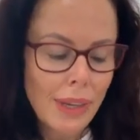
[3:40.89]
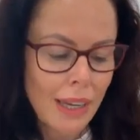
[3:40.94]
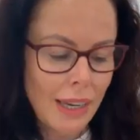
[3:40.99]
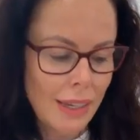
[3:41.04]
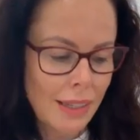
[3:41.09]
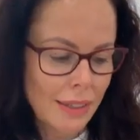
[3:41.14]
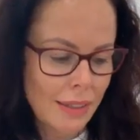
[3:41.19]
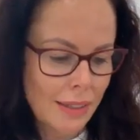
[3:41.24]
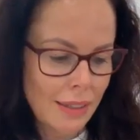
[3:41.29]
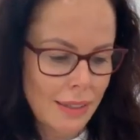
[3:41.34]

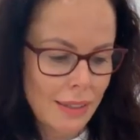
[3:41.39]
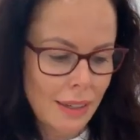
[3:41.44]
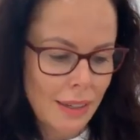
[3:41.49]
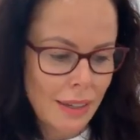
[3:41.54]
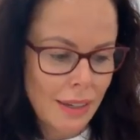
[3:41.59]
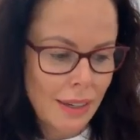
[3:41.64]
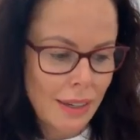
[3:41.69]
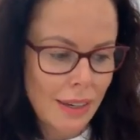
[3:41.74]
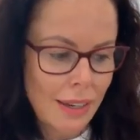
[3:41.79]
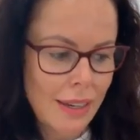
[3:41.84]

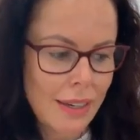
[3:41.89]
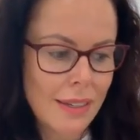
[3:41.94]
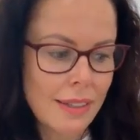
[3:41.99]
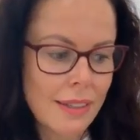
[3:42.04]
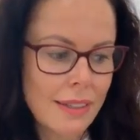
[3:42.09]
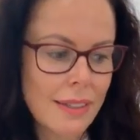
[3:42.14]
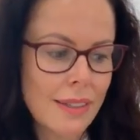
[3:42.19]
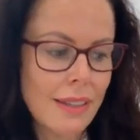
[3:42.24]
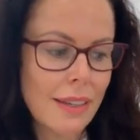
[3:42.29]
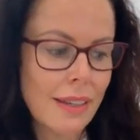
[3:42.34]
is
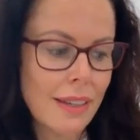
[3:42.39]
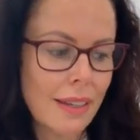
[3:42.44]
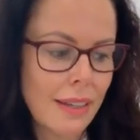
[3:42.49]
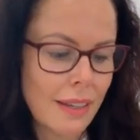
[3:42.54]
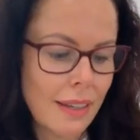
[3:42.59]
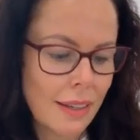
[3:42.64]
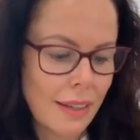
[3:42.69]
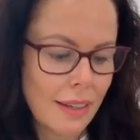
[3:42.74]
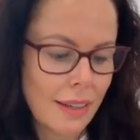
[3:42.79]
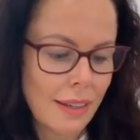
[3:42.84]

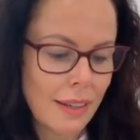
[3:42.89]
the